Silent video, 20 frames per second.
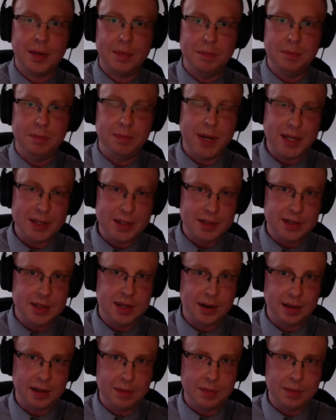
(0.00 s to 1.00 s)

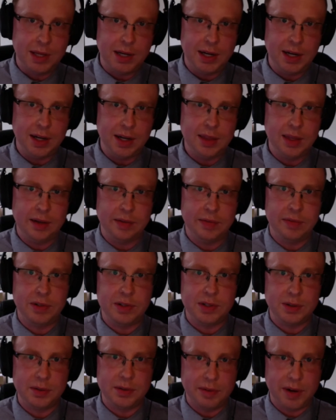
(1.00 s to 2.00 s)
necessarily mean anything for
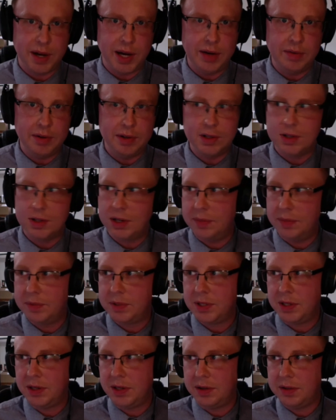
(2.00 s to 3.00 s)
survivorship
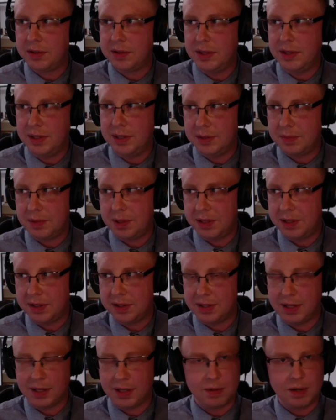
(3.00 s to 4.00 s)
she knows this
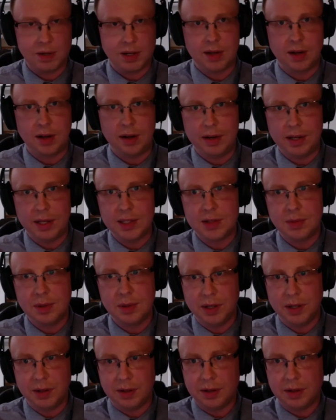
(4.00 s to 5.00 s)
because like richard
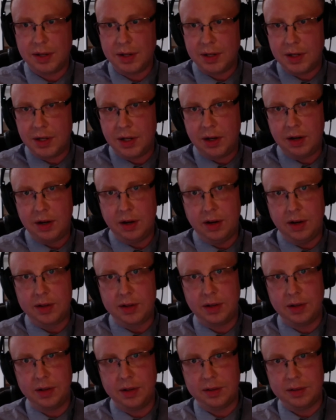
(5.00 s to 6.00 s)
israel her
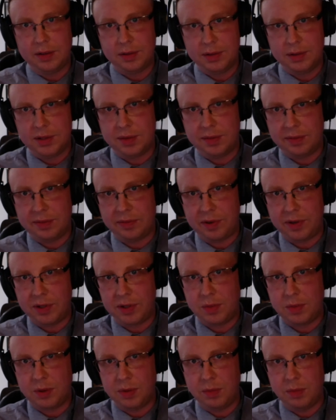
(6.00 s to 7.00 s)
uncle who was a
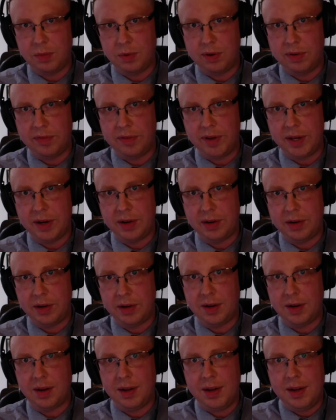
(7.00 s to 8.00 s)
first world war
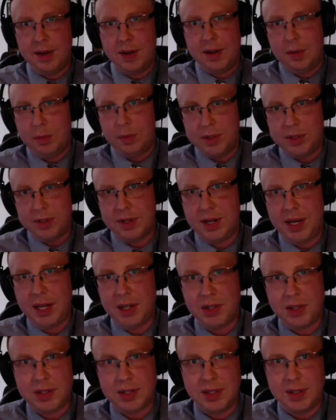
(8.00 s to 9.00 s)
veteran was an
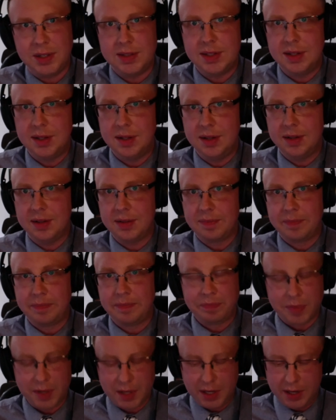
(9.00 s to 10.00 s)
adjutant to
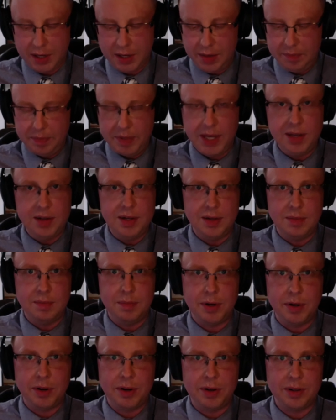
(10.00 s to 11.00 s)
um,
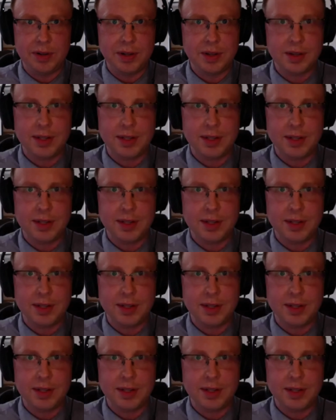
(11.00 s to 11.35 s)
hindenburg